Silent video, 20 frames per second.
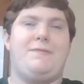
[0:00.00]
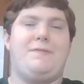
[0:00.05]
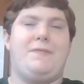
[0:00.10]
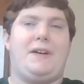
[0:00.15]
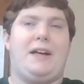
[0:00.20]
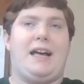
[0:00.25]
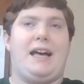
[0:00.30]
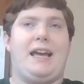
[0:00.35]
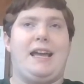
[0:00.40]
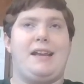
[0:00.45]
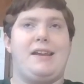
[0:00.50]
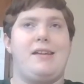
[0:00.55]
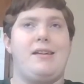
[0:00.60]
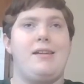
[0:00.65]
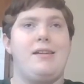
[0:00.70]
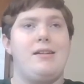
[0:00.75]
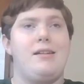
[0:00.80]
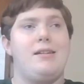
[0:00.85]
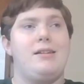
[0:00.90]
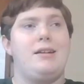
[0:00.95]
fine.
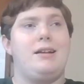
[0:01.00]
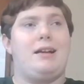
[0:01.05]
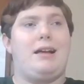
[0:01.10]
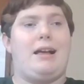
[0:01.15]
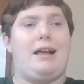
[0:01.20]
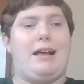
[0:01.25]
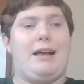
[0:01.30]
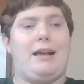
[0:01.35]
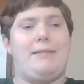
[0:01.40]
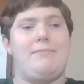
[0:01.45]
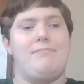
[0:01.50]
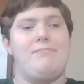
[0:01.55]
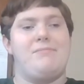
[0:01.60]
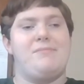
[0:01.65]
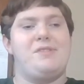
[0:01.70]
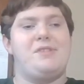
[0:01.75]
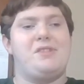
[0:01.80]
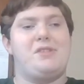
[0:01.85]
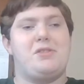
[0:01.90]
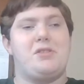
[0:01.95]
I'm
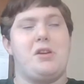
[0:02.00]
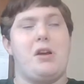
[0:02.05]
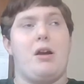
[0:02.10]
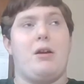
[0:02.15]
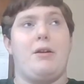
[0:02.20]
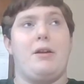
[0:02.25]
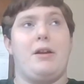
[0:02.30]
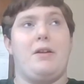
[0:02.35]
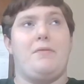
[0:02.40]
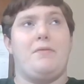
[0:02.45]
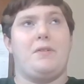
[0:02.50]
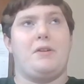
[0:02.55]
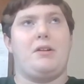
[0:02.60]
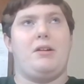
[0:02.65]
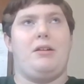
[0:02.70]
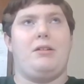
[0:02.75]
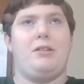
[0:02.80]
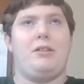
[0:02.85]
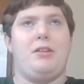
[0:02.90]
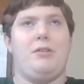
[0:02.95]
sorry for
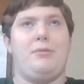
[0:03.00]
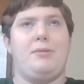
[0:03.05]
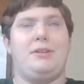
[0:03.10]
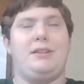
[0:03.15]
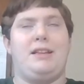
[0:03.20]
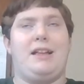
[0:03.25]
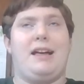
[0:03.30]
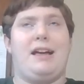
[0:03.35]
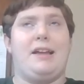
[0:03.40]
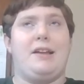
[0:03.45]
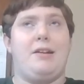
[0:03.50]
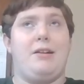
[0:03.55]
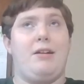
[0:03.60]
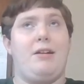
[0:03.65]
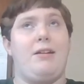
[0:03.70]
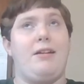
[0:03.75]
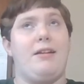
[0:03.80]
calling you a liar.